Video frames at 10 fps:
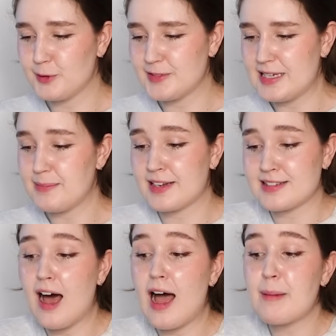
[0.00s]
Lucy
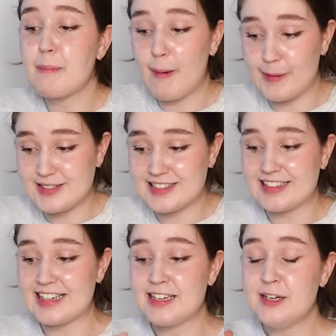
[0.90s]
because I
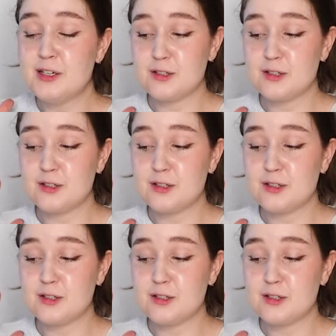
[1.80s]
personally